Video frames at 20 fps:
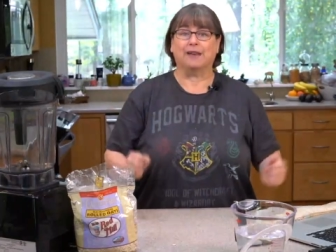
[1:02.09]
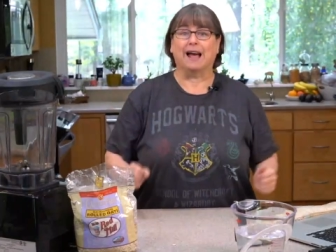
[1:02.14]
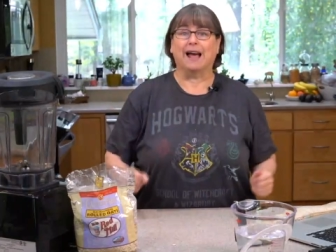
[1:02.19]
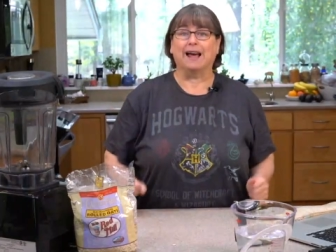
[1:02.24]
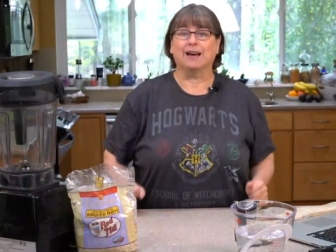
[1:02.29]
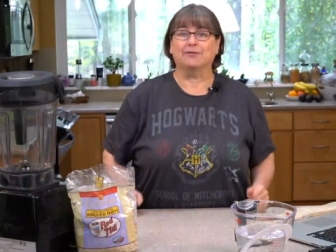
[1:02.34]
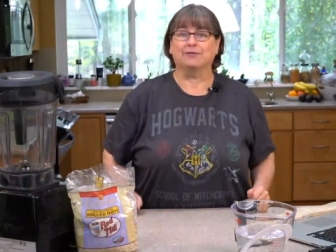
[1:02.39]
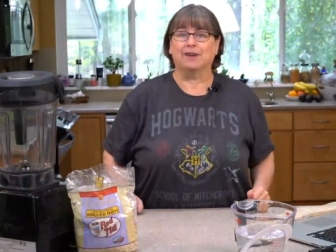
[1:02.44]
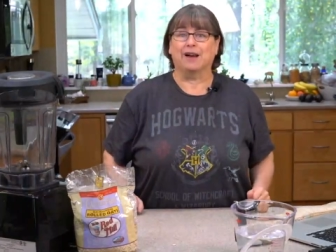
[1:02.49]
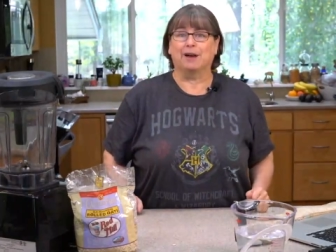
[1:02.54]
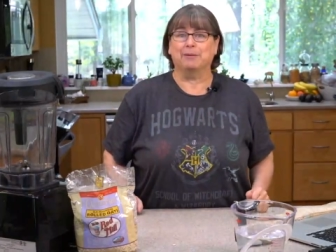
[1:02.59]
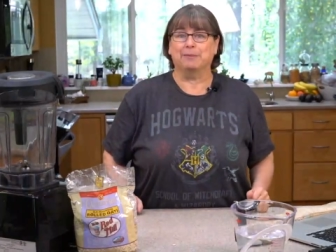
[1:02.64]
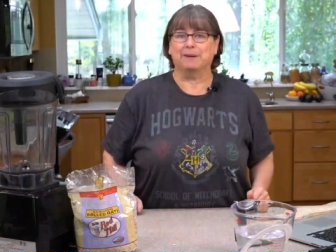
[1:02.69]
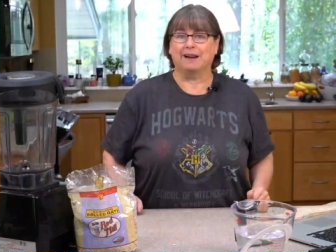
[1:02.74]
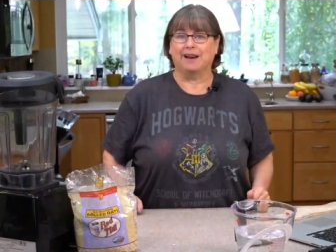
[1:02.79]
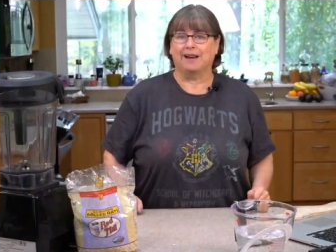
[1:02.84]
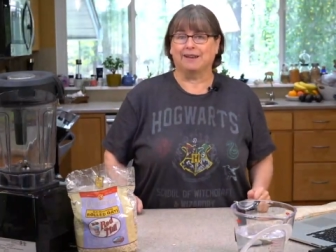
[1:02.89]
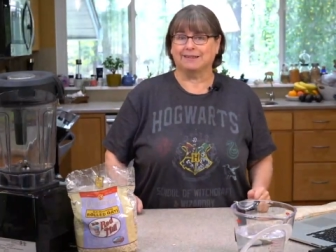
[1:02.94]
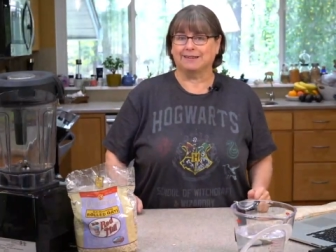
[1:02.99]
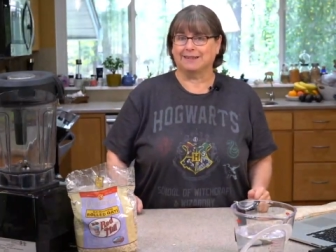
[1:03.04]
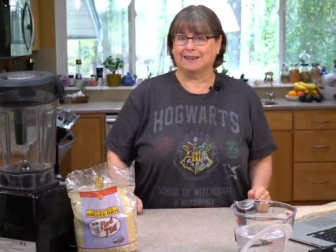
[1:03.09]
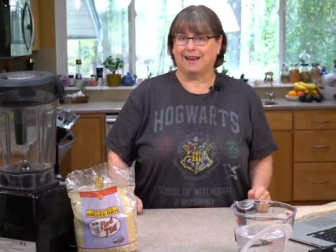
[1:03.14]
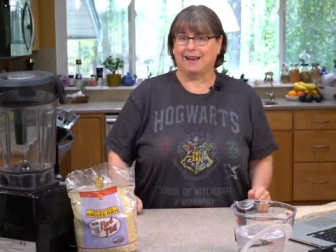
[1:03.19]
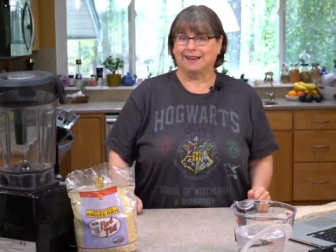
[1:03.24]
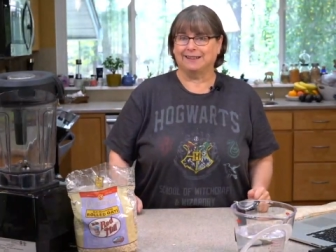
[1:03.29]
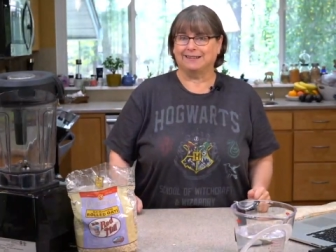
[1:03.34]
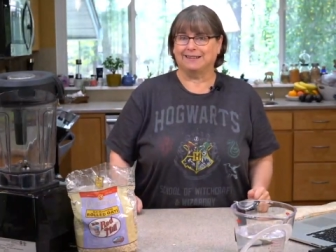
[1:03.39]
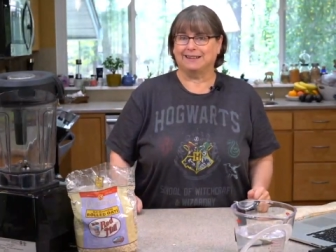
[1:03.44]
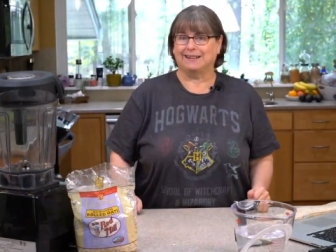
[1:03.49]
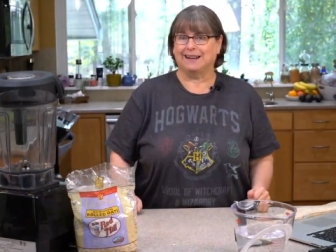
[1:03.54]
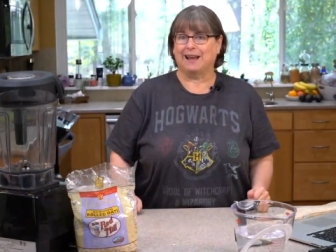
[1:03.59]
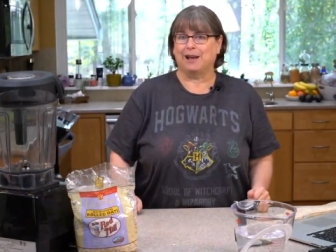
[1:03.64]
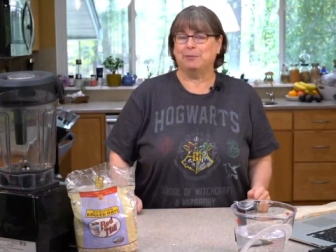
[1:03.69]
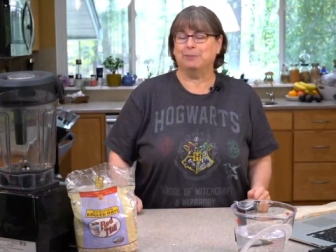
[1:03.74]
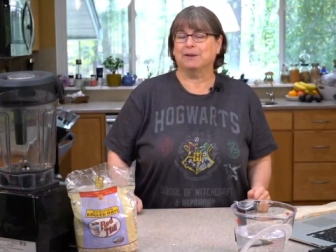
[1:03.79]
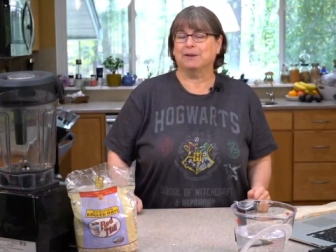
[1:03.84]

I have not been outside today